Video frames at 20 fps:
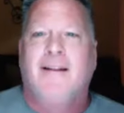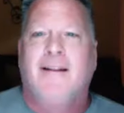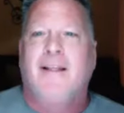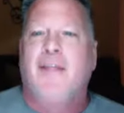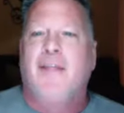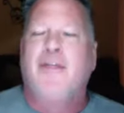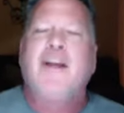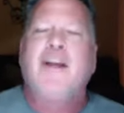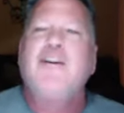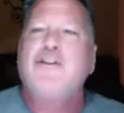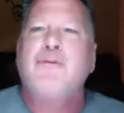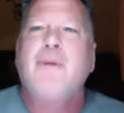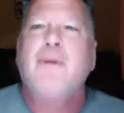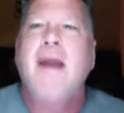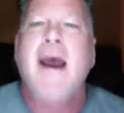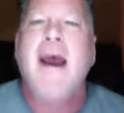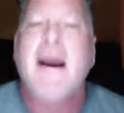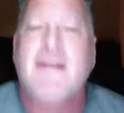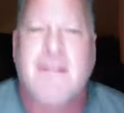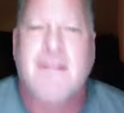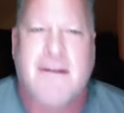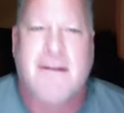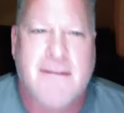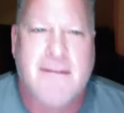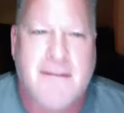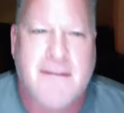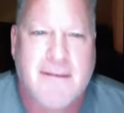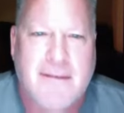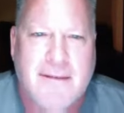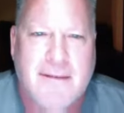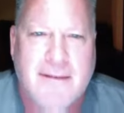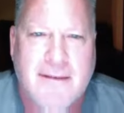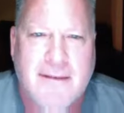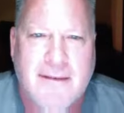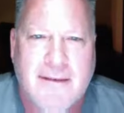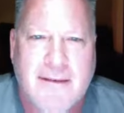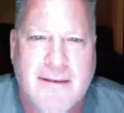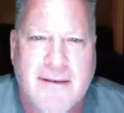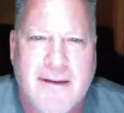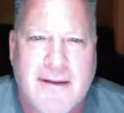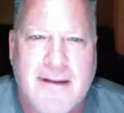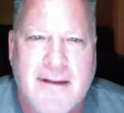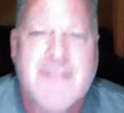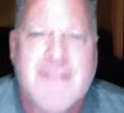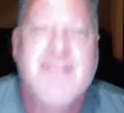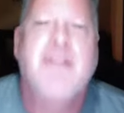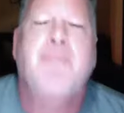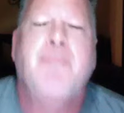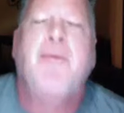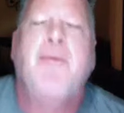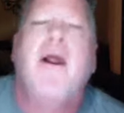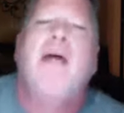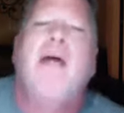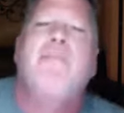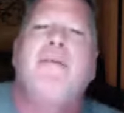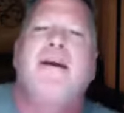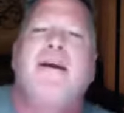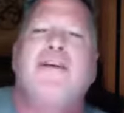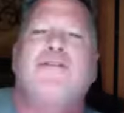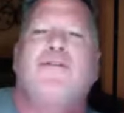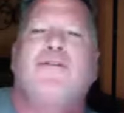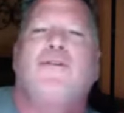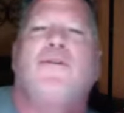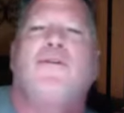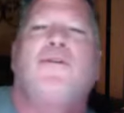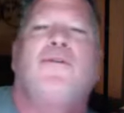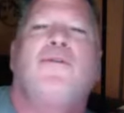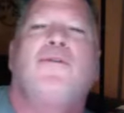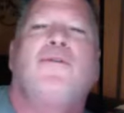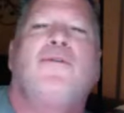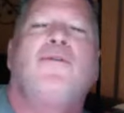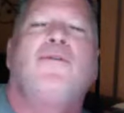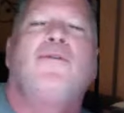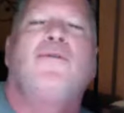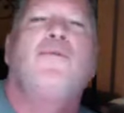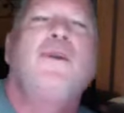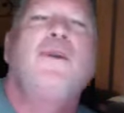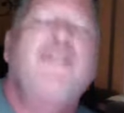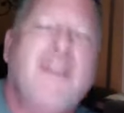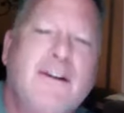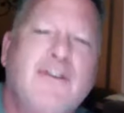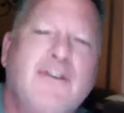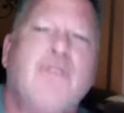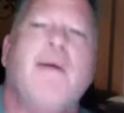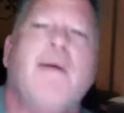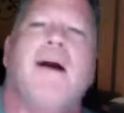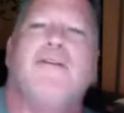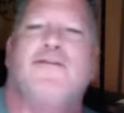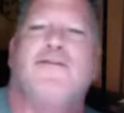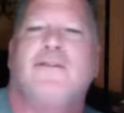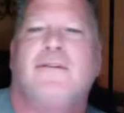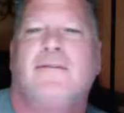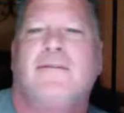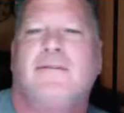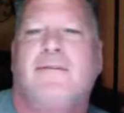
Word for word: They just reacted. See, the problem is we think too much.